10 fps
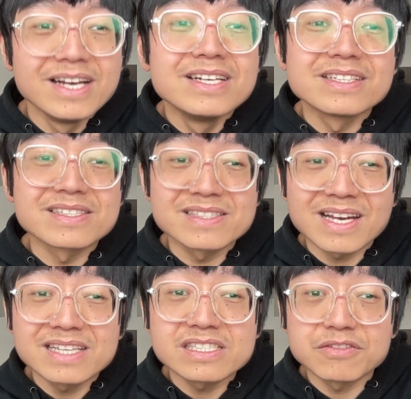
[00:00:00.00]
the
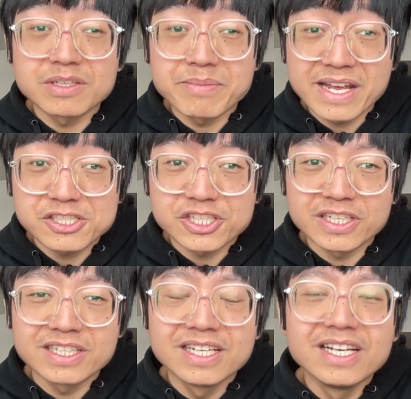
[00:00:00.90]
size of the
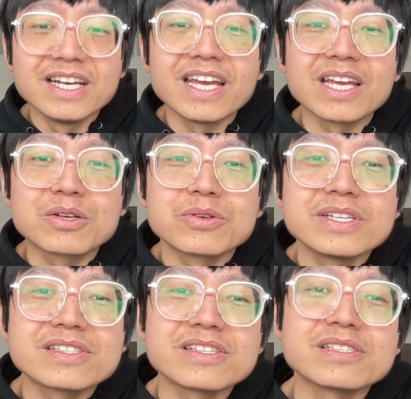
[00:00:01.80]
matching
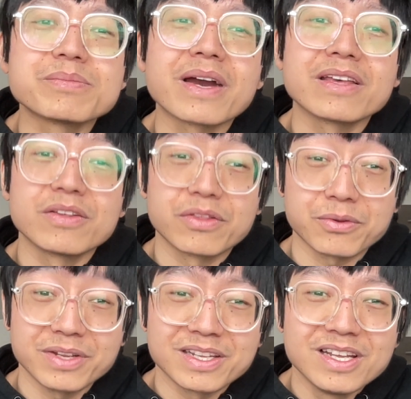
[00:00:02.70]
increases by
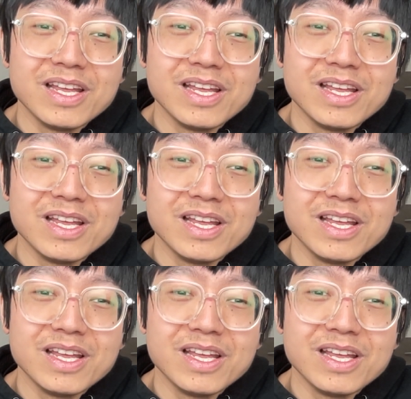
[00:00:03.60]
3,